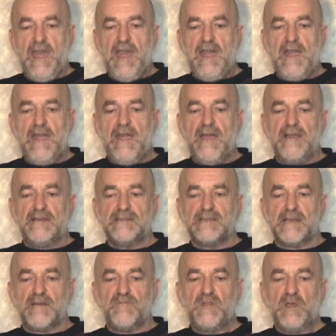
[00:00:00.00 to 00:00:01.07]
And
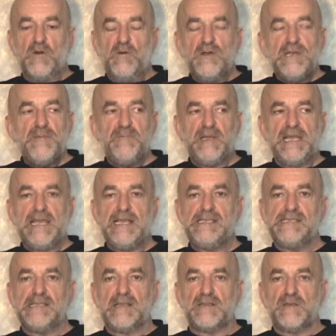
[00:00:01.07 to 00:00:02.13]
uh, the only
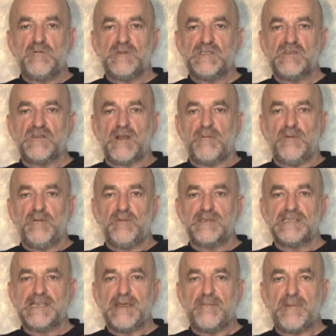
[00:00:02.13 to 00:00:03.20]
place that there was trouble
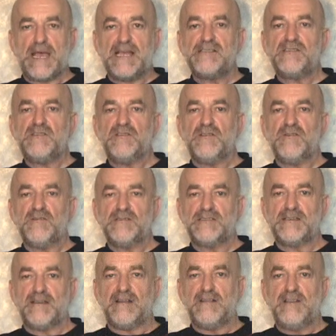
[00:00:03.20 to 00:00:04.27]
was the Ambassador
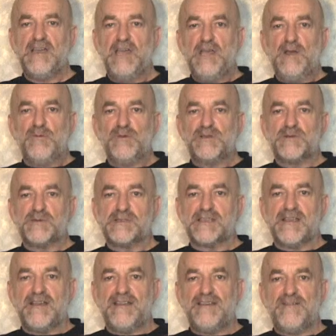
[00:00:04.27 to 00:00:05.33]
Hotel, which was
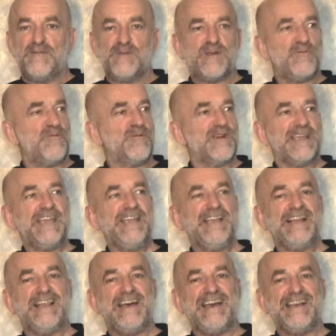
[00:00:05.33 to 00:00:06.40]
kind of the working
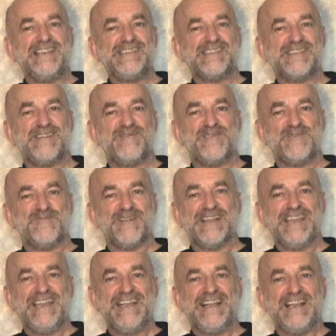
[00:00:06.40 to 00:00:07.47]
class of the
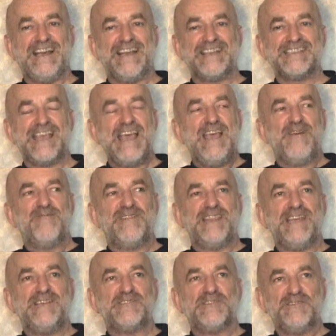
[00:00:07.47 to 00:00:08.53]
working class. When
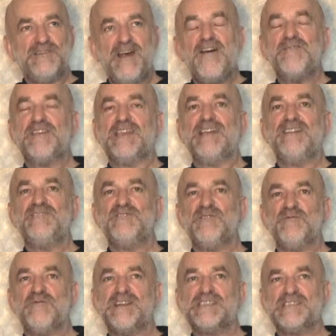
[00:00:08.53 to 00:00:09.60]
they turn off the country
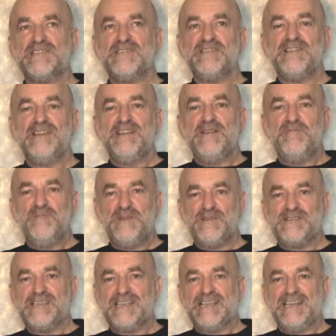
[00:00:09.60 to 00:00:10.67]
or Western
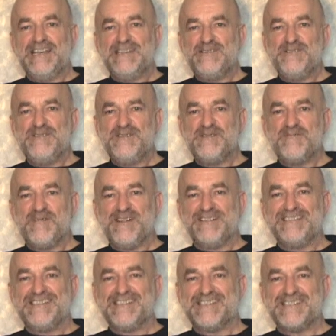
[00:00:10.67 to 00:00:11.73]
music and introduce
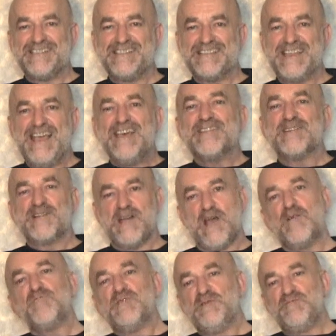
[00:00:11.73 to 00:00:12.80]
politicians, the
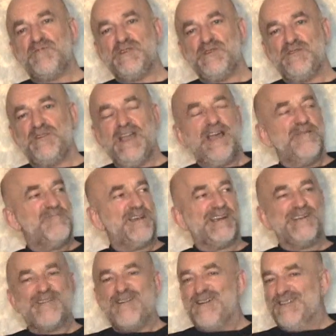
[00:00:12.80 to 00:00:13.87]
crowd would boo. But
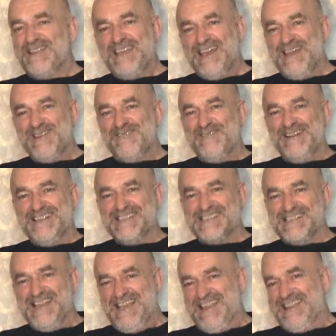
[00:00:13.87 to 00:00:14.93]
at all the other
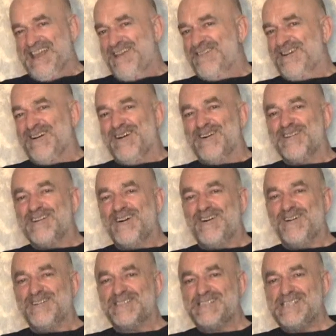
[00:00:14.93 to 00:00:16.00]
ones, they would all,
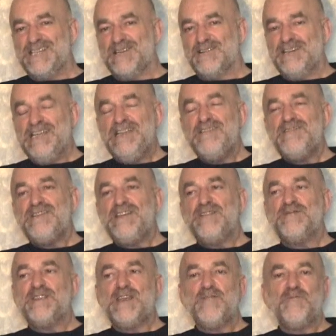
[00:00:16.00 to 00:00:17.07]
all cheer, even
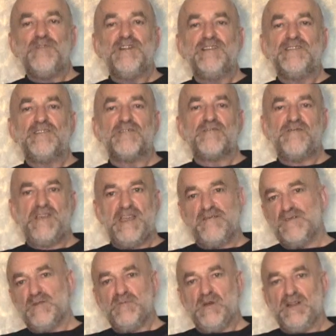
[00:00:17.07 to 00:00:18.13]
if they weren't their
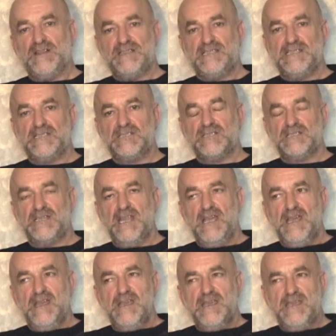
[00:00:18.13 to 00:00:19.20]
favorite politician.
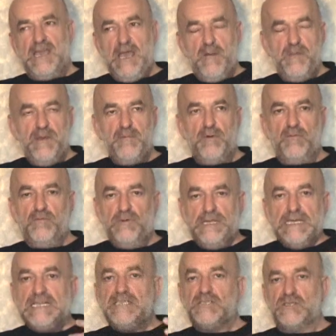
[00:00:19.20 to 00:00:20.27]
Gay people
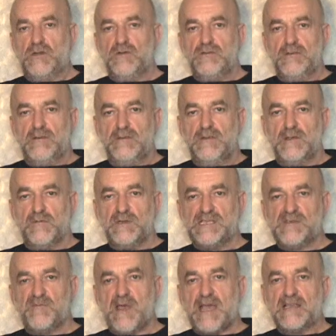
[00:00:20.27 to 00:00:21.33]
really showed their
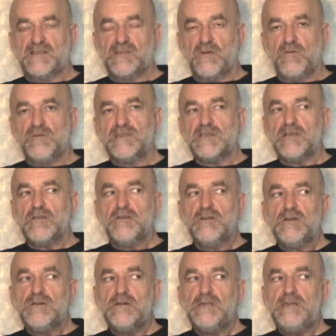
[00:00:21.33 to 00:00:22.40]
respect. So it was a
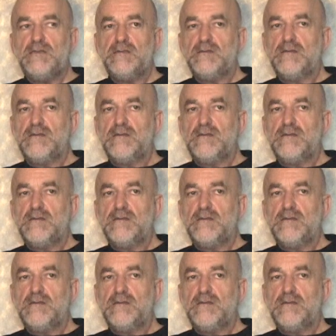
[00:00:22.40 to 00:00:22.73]
good,